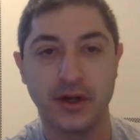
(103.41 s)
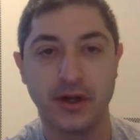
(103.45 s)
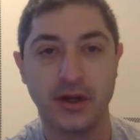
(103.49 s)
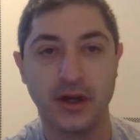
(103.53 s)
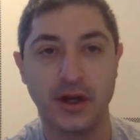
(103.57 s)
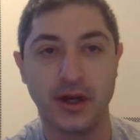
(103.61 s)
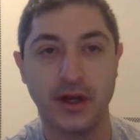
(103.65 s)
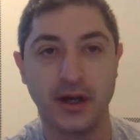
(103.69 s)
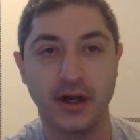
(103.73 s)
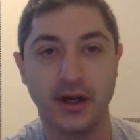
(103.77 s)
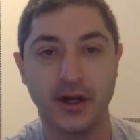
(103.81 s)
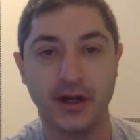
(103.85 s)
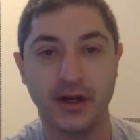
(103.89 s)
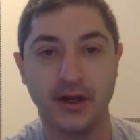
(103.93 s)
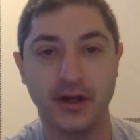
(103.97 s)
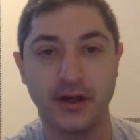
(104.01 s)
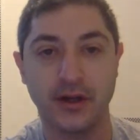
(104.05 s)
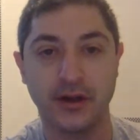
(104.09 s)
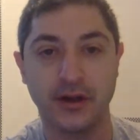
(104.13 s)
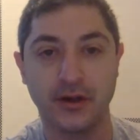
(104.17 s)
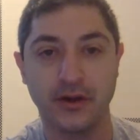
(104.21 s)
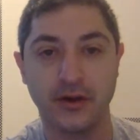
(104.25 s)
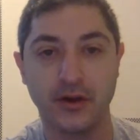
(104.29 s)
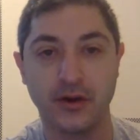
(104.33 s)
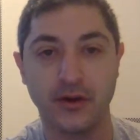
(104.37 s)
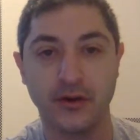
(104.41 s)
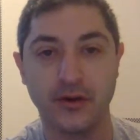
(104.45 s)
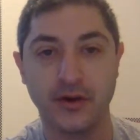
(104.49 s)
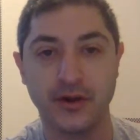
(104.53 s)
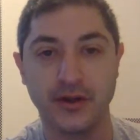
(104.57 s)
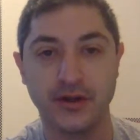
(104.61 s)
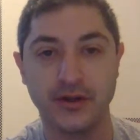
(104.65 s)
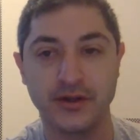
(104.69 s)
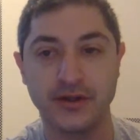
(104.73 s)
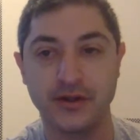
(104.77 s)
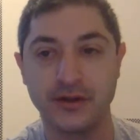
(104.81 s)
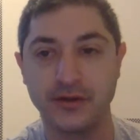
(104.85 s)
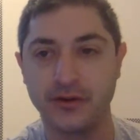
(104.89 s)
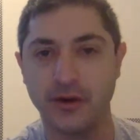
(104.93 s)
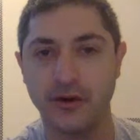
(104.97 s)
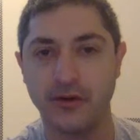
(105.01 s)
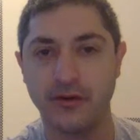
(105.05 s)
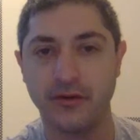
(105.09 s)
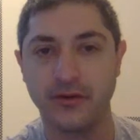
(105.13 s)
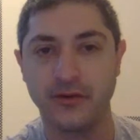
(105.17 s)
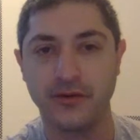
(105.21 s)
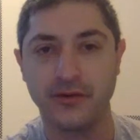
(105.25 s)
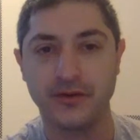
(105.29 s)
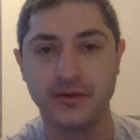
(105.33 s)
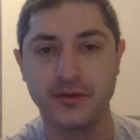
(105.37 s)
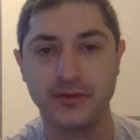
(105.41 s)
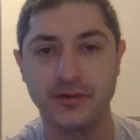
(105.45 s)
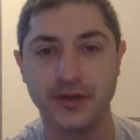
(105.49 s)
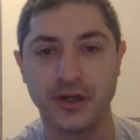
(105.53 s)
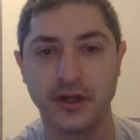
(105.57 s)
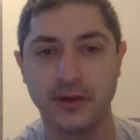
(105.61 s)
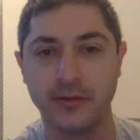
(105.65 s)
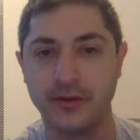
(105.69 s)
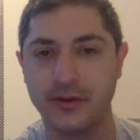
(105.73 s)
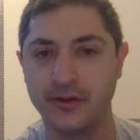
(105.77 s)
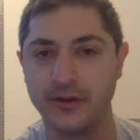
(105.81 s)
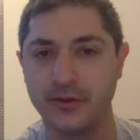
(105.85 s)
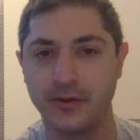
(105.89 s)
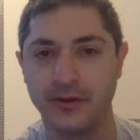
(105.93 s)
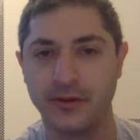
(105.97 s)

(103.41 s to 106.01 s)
uh, going to go through some topics.